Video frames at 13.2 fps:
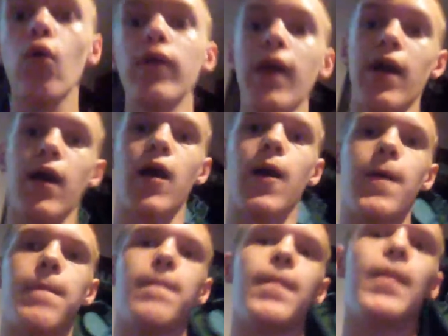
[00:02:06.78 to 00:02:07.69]
oh yeah,
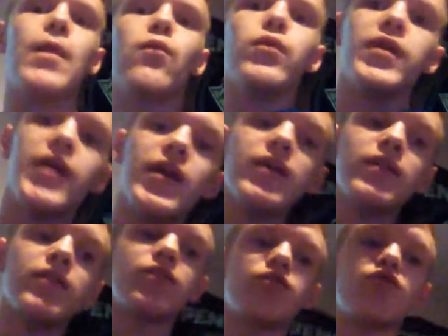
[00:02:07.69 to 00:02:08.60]
um, we
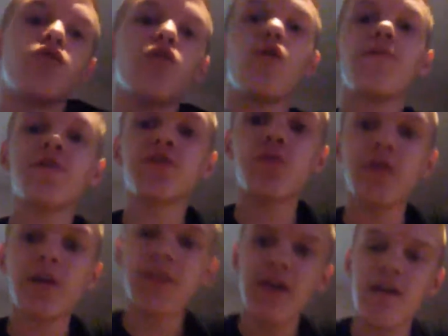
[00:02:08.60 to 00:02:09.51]
hit over
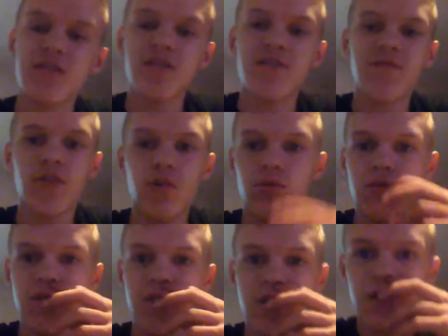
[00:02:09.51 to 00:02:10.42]
20,000
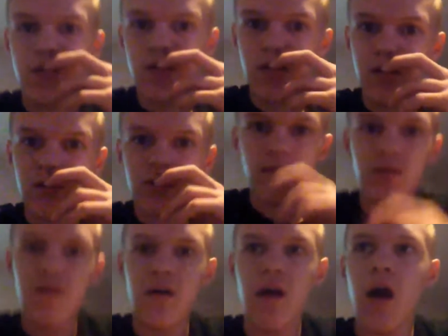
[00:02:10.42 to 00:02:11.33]
views.
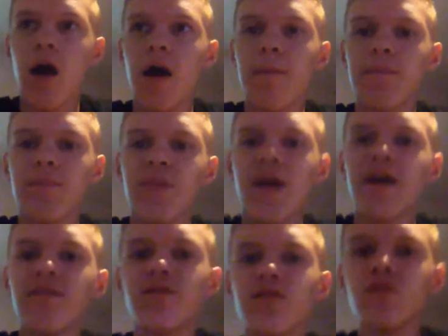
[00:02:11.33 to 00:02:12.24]
Um,
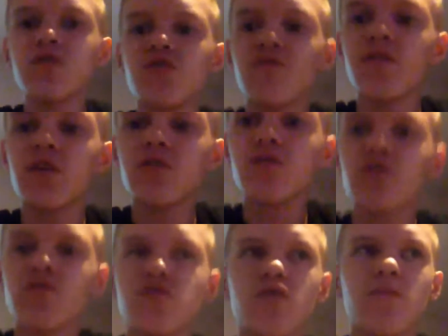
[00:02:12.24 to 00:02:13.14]
that, those two videos,
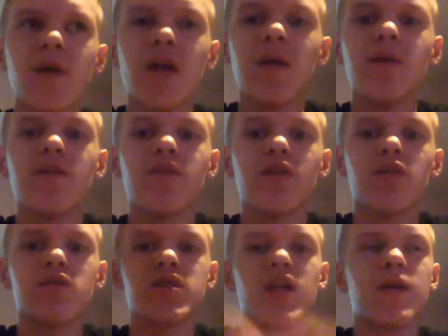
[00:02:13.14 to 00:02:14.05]
those two Beyblade
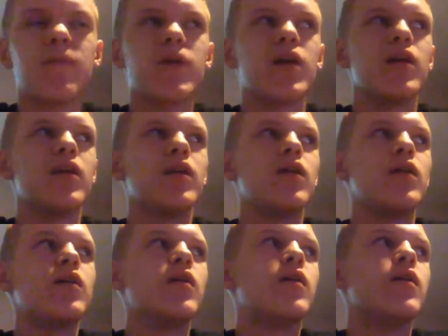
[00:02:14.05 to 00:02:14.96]
videos that I made
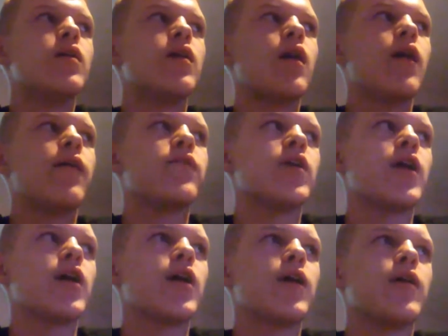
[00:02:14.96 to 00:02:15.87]
of,
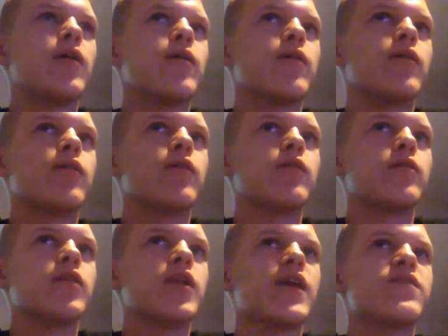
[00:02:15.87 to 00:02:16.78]
uh,
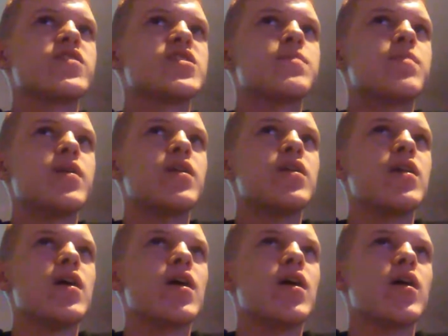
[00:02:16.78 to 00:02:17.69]
left
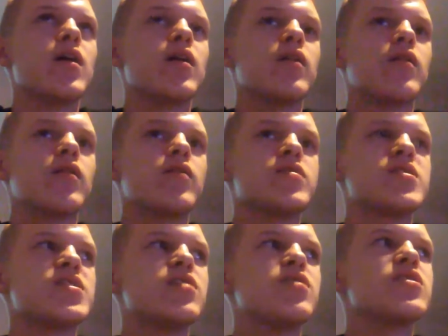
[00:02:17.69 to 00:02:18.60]
spin and
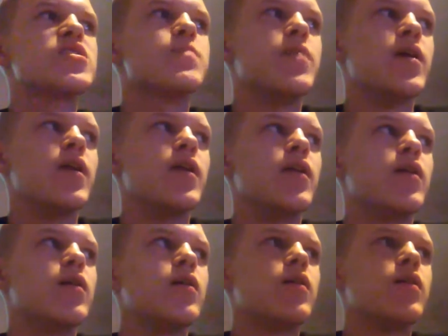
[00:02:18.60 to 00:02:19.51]
steel spin,